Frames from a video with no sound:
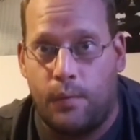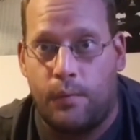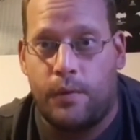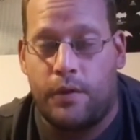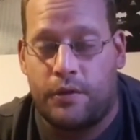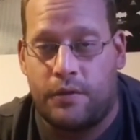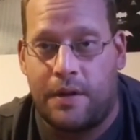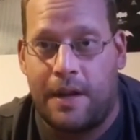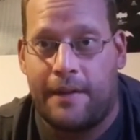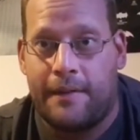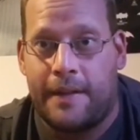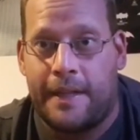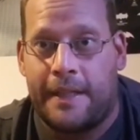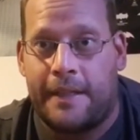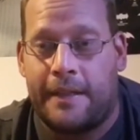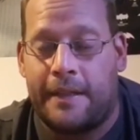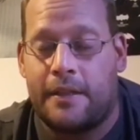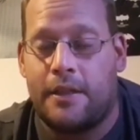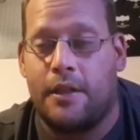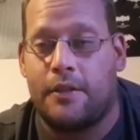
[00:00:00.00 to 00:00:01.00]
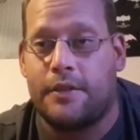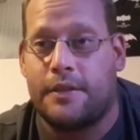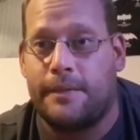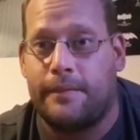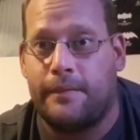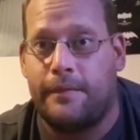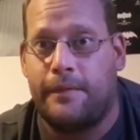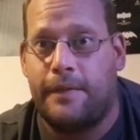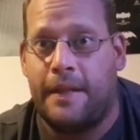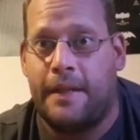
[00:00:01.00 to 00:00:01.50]
all the traveling, that
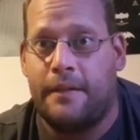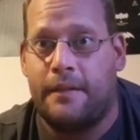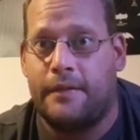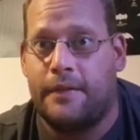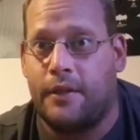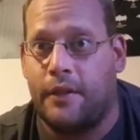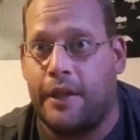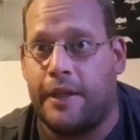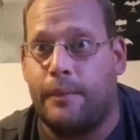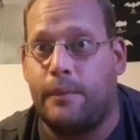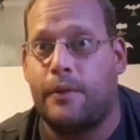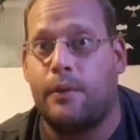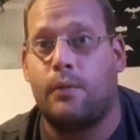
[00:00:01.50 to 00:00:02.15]
constant fear of dying